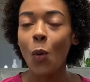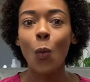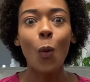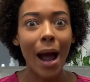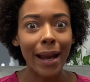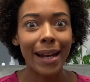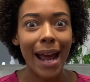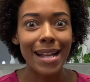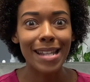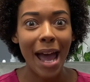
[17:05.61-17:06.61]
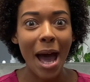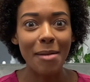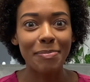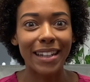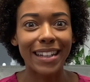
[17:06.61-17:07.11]
why it had to
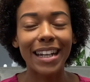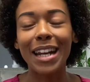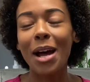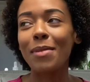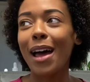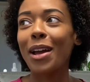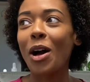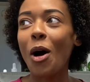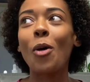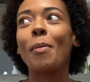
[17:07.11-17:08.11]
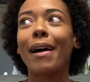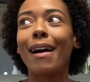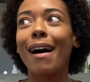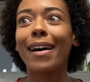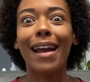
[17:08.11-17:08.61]
happen, and then I'm like, oh my
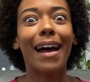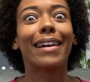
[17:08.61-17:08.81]
God, I